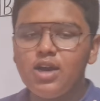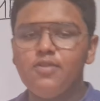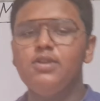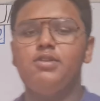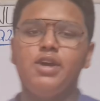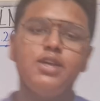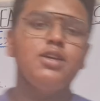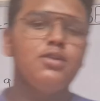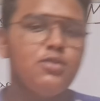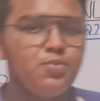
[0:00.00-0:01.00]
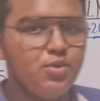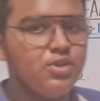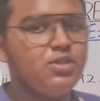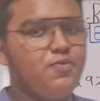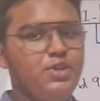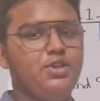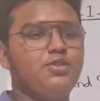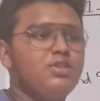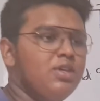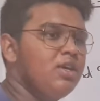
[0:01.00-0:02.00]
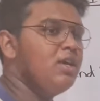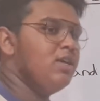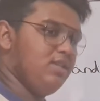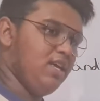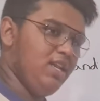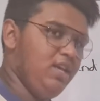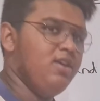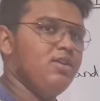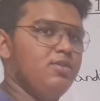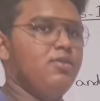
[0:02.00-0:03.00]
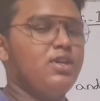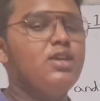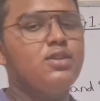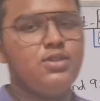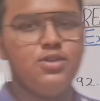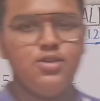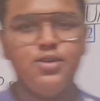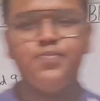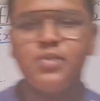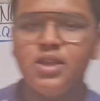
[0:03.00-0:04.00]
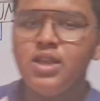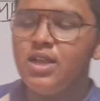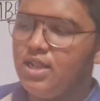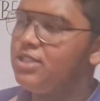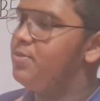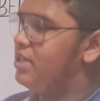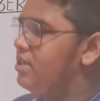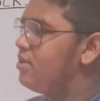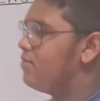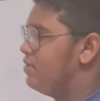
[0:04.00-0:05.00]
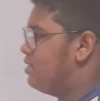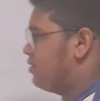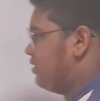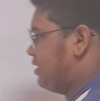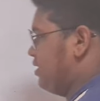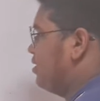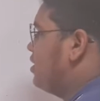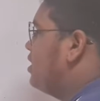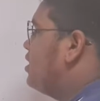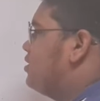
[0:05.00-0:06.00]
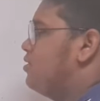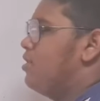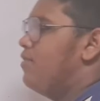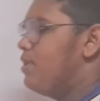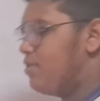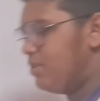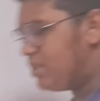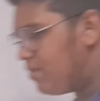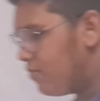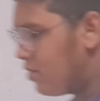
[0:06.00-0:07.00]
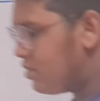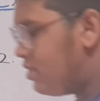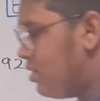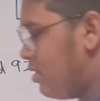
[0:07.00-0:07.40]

I will try to post videos daily. Okay, so let's begin with the question. So our question was